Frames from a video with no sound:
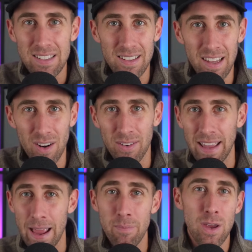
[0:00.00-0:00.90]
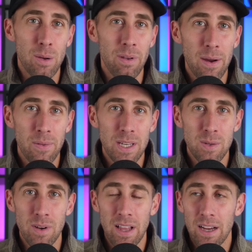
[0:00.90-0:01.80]
little game that you can play with this, where
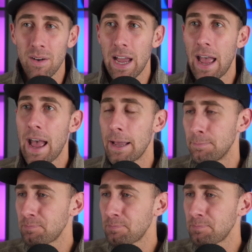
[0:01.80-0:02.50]
you're like, okay, hey,